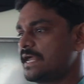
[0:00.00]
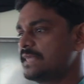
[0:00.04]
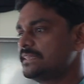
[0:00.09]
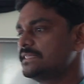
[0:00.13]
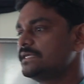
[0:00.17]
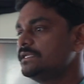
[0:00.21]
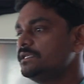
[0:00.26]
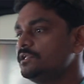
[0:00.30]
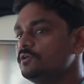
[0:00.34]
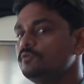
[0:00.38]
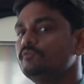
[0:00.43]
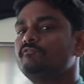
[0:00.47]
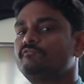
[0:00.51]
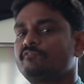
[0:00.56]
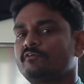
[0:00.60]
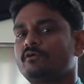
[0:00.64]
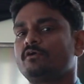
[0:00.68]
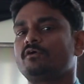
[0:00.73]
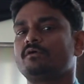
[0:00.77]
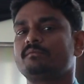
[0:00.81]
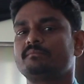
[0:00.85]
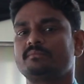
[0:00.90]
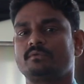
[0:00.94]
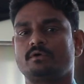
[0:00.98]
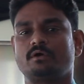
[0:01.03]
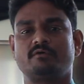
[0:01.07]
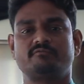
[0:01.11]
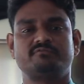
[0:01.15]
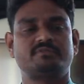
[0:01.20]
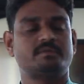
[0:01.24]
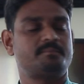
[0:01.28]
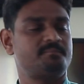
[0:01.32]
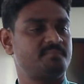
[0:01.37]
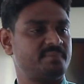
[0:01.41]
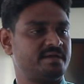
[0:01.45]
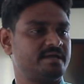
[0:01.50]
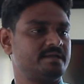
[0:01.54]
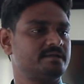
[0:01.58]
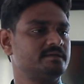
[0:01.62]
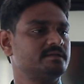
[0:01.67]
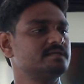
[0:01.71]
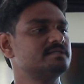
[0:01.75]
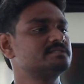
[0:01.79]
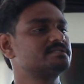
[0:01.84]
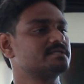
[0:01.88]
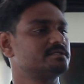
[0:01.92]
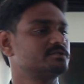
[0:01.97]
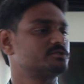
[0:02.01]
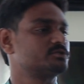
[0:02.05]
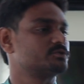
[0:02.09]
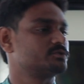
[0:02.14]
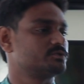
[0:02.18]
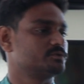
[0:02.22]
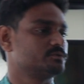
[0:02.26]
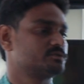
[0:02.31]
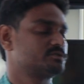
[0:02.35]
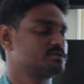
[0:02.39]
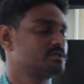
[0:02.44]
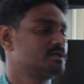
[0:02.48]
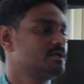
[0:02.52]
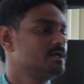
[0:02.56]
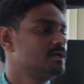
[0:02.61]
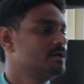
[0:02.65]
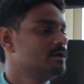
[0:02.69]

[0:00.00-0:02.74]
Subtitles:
and the new form of the pen is introduced.